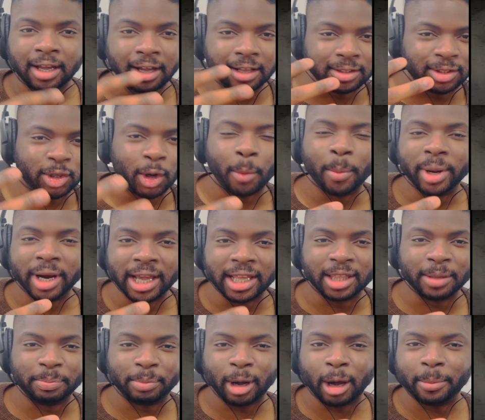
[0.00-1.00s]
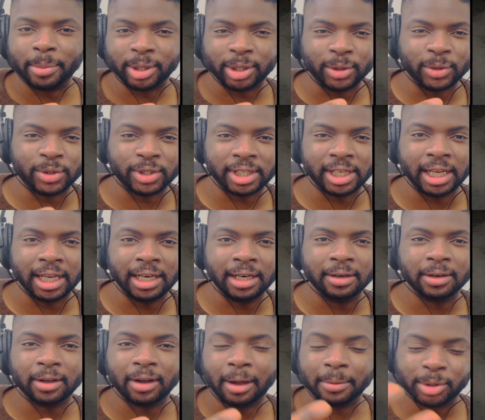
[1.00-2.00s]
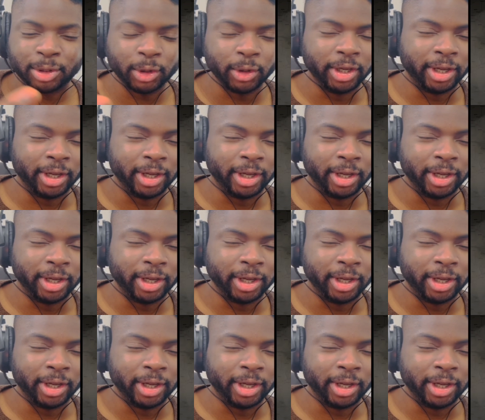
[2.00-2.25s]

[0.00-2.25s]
dominate the barbecue scene. I'm sure